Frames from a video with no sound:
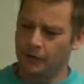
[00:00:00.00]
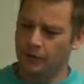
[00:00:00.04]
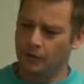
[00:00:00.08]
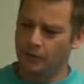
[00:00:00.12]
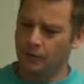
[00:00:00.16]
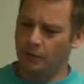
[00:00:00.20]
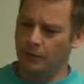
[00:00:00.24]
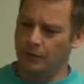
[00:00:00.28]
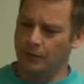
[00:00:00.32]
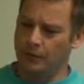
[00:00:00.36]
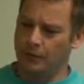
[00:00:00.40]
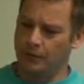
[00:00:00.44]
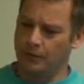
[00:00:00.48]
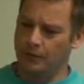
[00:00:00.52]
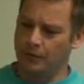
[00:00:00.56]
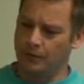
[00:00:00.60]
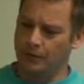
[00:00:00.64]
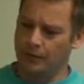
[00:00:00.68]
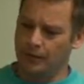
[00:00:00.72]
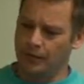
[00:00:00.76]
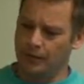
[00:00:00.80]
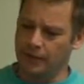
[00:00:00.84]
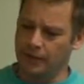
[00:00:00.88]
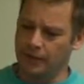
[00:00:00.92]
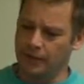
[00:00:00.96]
What we can
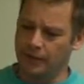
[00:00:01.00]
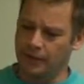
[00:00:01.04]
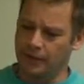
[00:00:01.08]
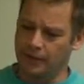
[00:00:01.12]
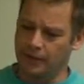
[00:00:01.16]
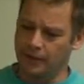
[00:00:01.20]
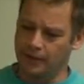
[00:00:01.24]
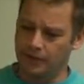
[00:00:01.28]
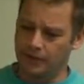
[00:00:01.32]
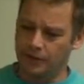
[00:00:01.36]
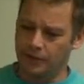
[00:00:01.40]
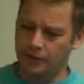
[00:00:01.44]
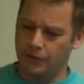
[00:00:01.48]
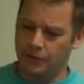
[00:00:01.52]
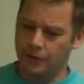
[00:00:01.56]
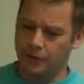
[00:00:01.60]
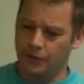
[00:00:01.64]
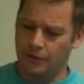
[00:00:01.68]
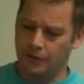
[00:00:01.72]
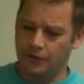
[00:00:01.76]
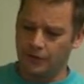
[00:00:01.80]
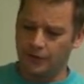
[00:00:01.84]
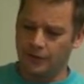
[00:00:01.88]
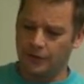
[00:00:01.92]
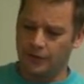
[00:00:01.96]
see is that
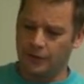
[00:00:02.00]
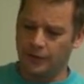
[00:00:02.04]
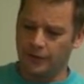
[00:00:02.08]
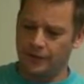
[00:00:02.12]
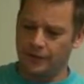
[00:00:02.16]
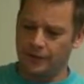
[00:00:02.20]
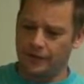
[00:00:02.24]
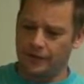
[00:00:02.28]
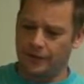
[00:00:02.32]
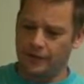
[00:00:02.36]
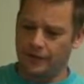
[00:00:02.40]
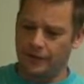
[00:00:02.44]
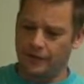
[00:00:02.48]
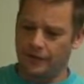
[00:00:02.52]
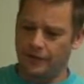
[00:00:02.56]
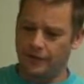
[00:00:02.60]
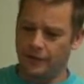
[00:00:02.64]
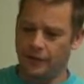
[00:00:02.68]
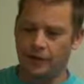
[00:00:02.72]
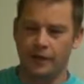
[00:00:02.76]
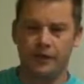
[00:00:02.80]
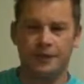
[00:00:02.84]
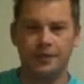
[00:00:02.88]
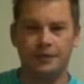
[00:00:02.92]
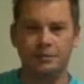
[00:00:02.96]
obviously this side of the
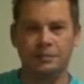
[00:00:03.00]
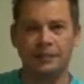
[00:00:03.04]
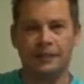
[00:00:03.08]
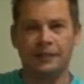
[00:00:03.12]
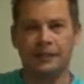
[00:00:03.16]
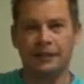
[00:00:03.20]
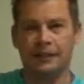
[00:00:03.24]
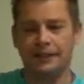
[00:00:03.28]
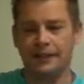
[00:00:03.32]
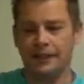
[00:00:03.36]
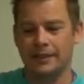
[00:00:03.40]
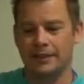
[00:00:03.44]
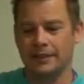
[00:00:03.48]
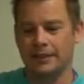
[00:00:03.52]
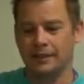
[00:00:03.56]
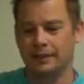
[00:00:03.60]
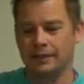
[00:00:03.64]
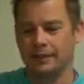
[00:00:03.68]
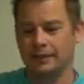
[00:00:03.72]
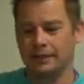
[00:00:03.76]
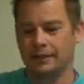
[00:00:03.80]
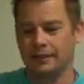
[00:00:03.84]
Earth's being lit,